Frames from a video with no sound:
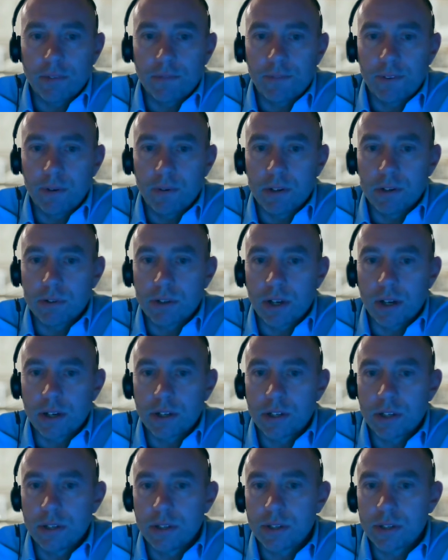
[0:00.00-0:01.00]
few
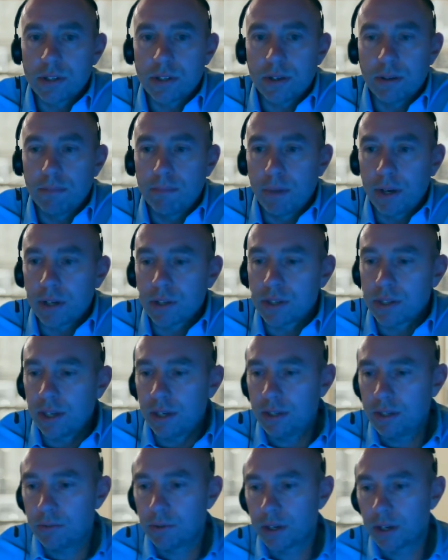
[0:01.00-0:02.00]
introductions. Mike
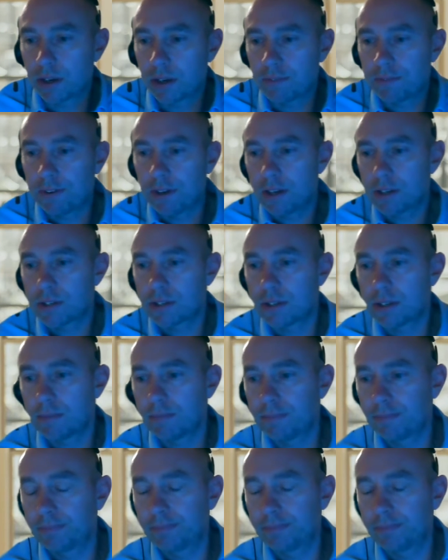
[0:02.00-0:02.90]
C, do you want to go first?